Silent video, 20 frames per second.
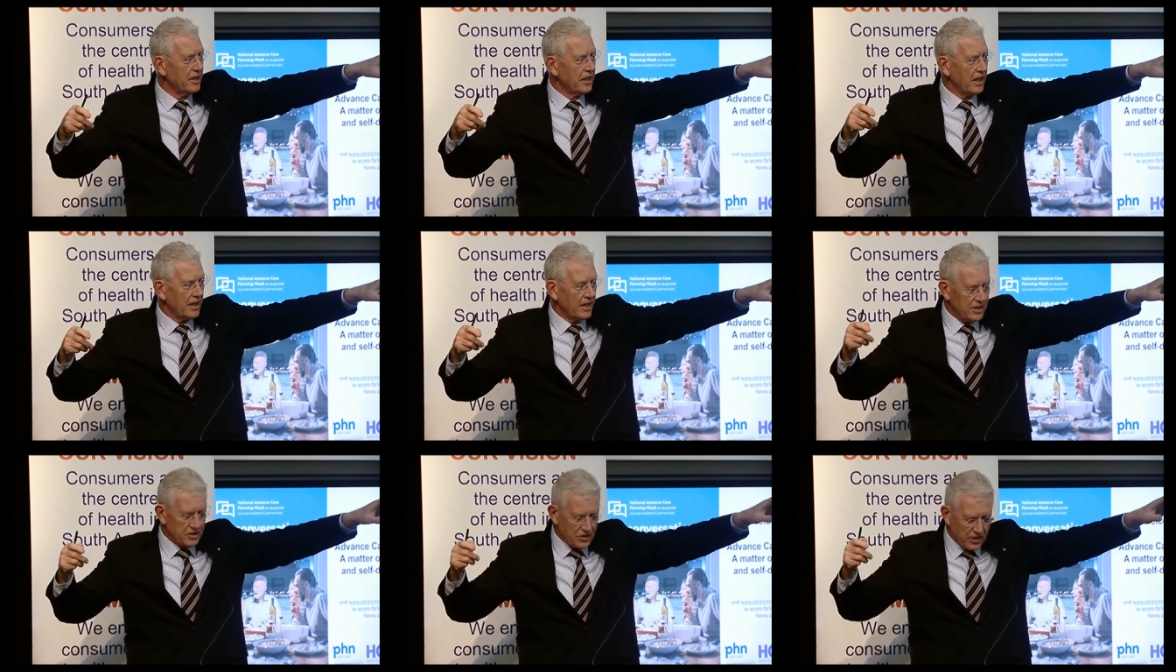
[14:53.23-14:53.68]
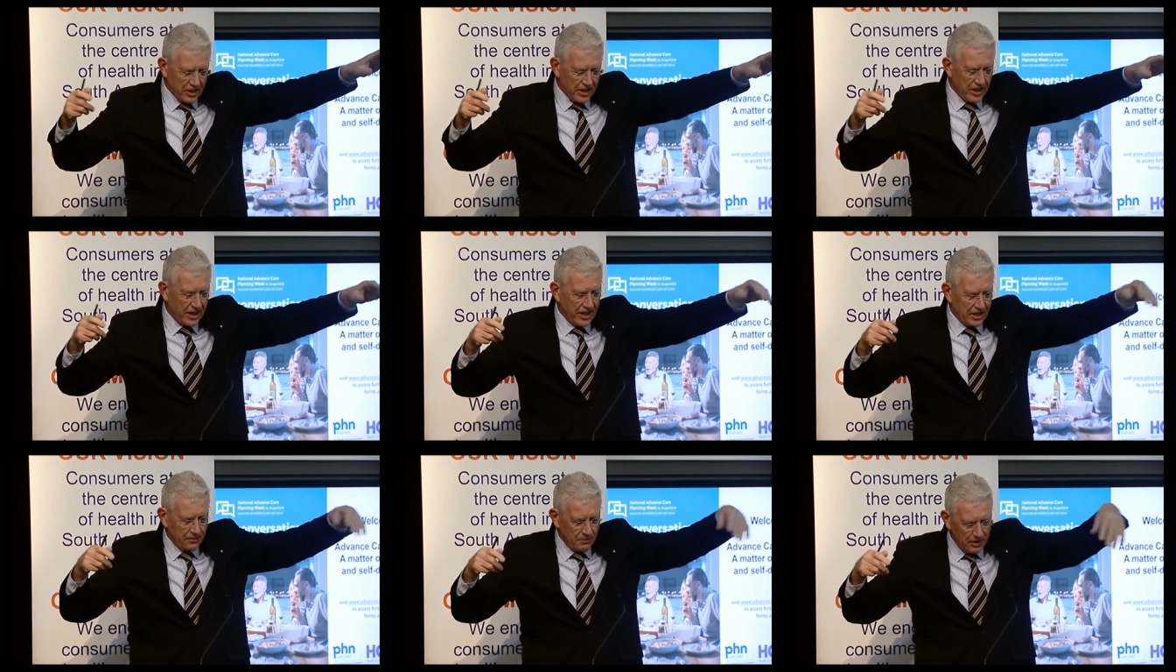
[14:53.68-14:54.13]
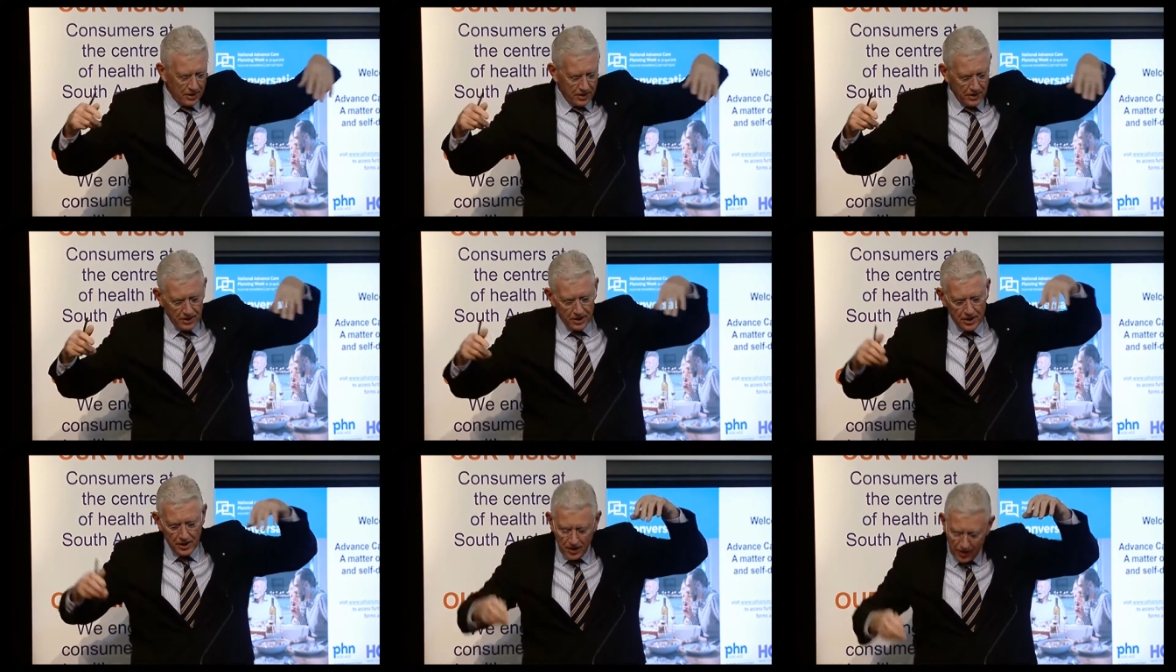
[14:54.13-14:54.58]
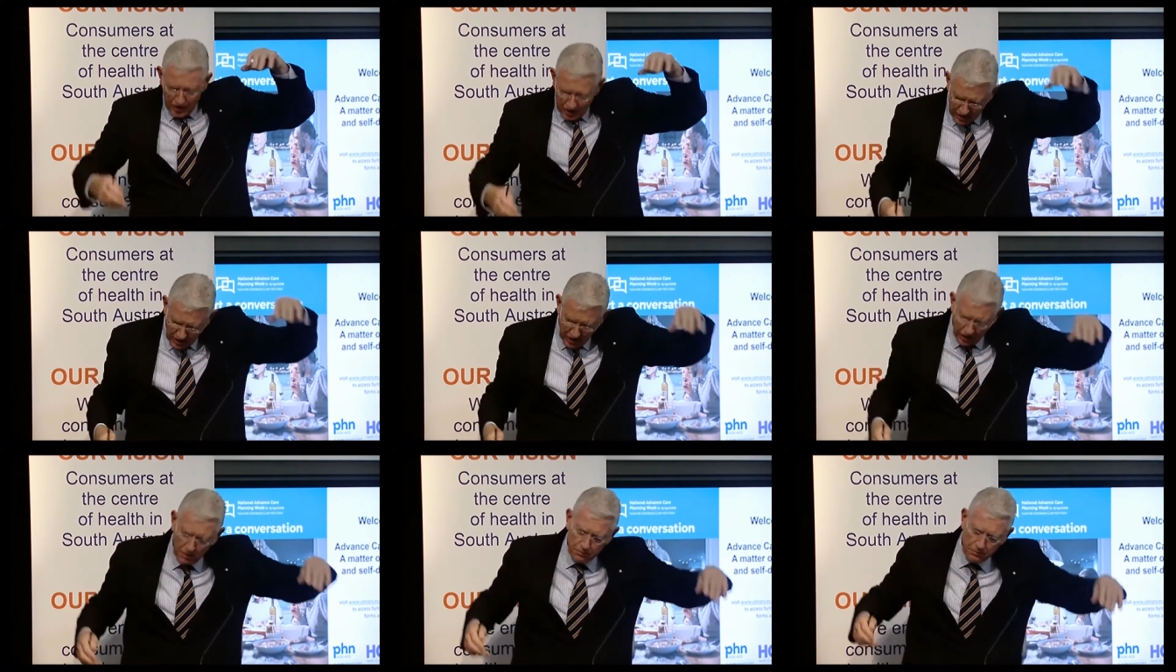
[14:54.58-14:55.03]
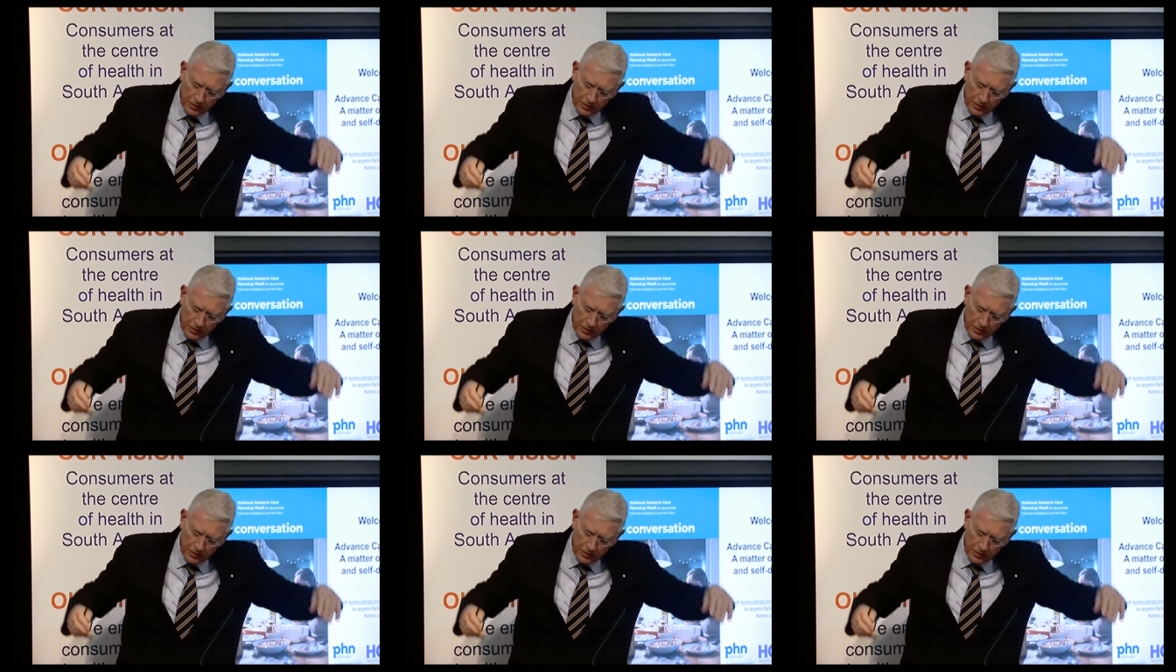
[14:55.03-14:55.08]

And as I came in, you know, I'm a